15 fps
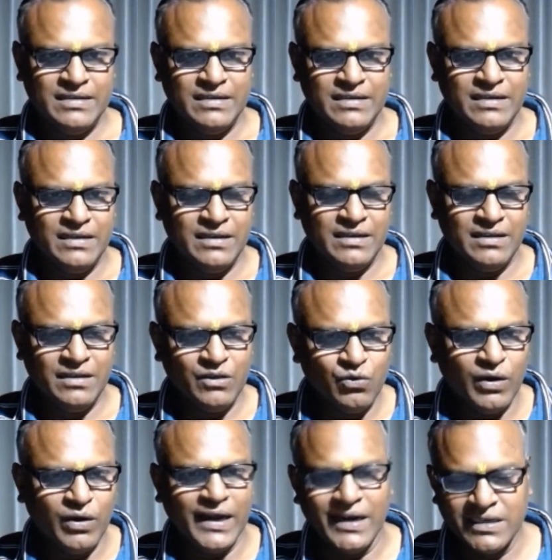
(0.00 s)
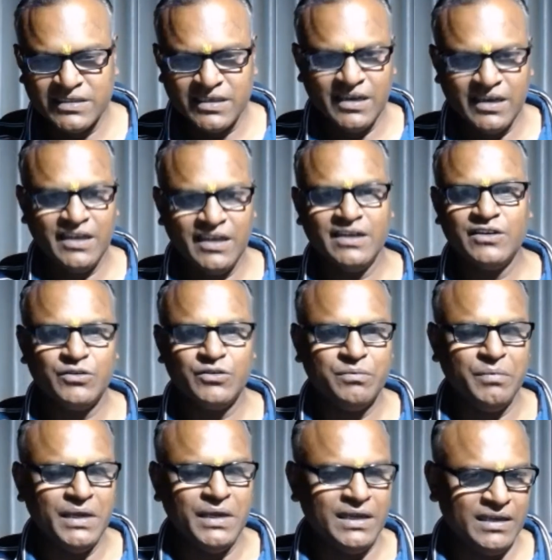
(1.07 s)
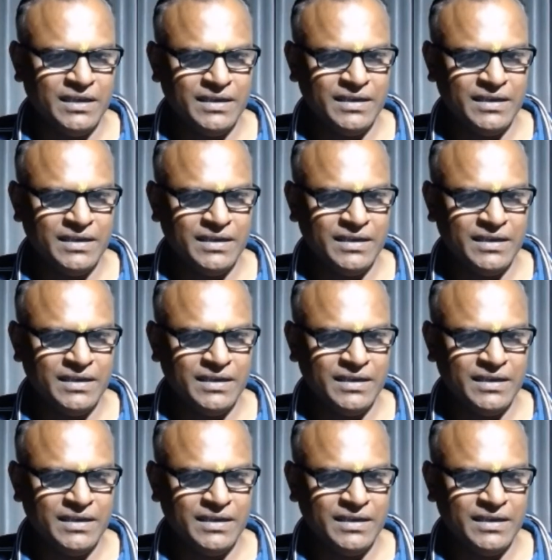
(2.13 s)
and you are listening to me.